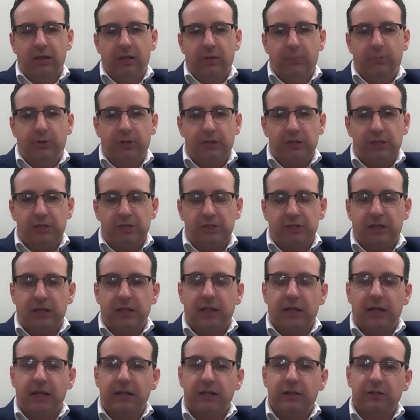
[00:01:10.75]
police are
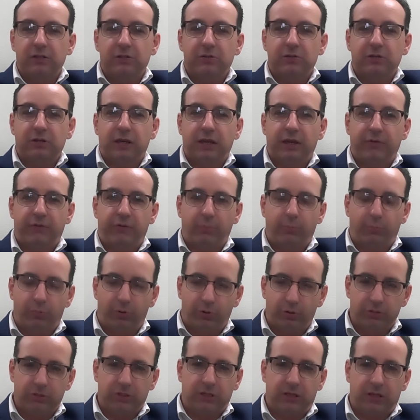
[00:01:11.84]
likely to have
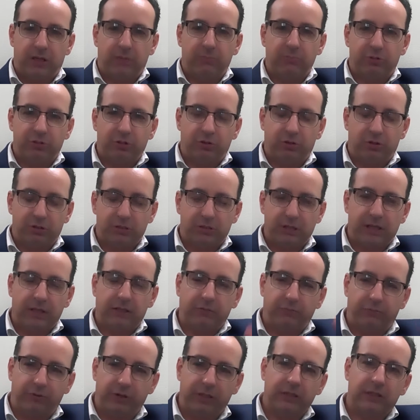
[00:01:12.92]
more time to
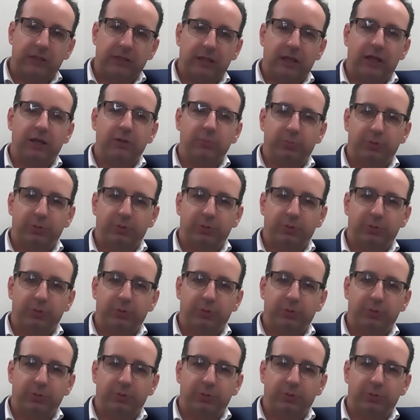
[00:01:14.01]
conduct frontline